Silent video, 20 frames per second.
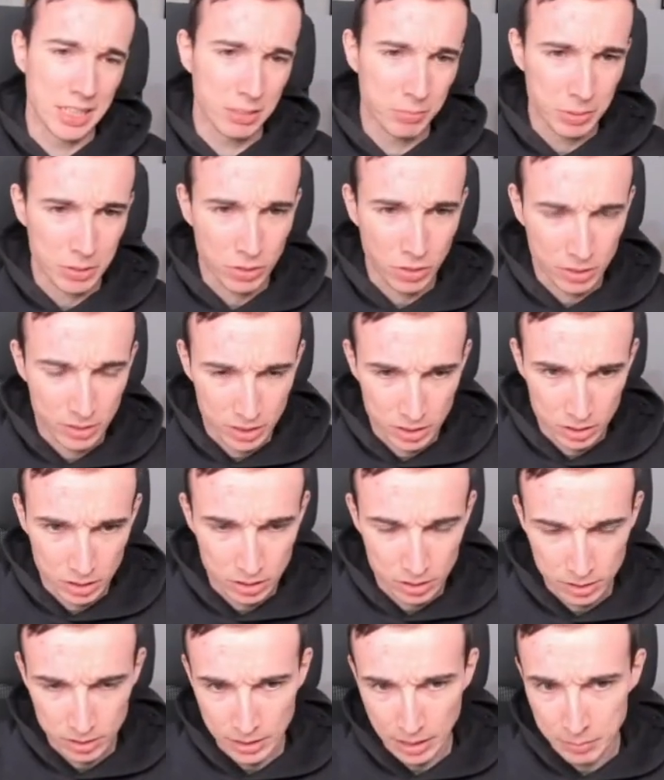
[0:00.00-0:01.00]
because it,
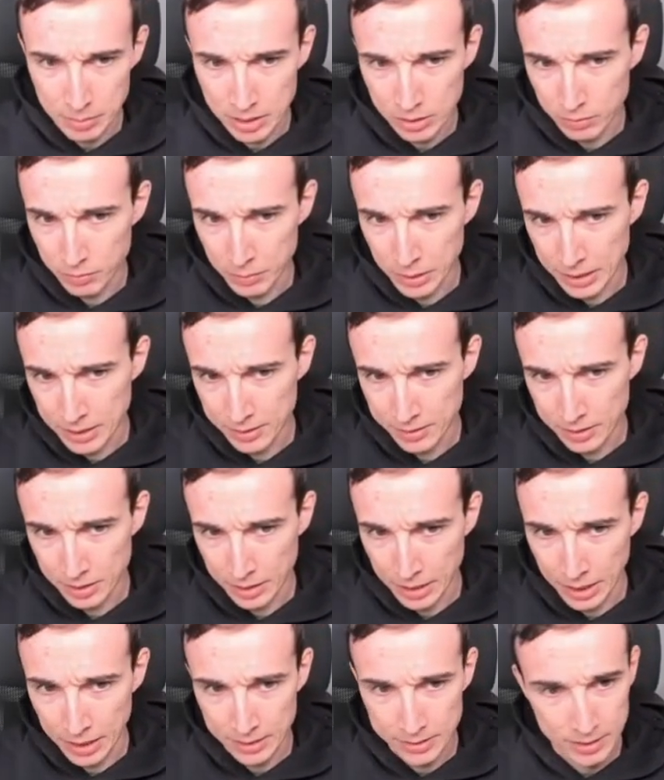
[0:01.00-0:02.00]
uh, I mean, it weakens the
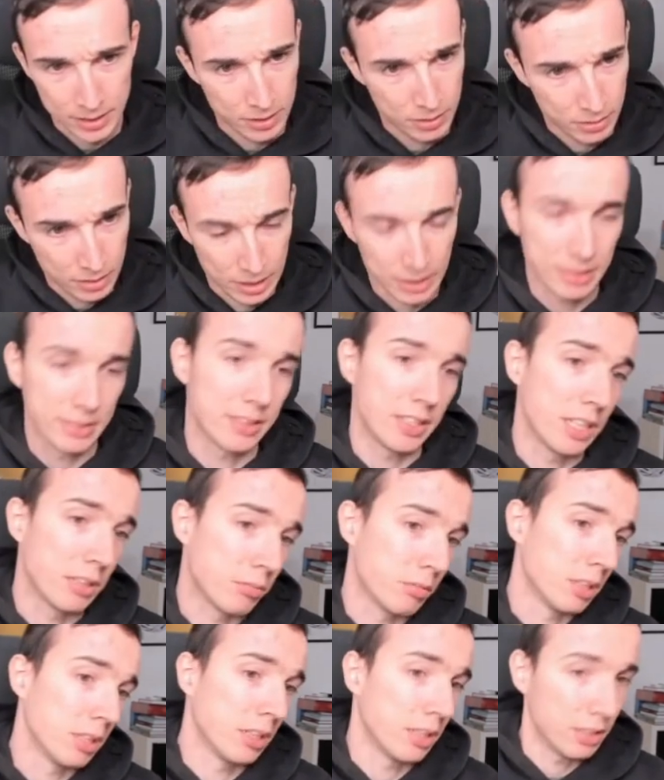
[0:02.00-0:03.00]
king side
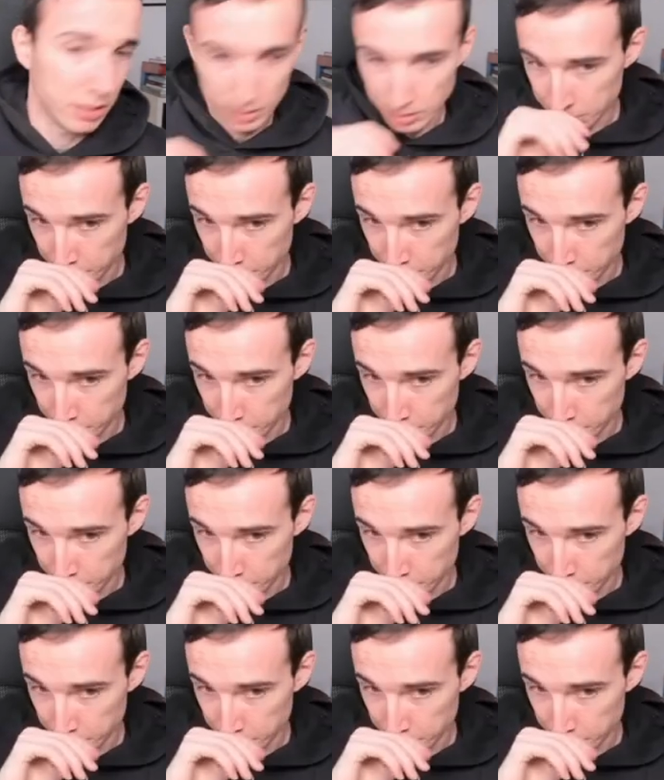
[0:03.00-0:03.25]
extremely uh,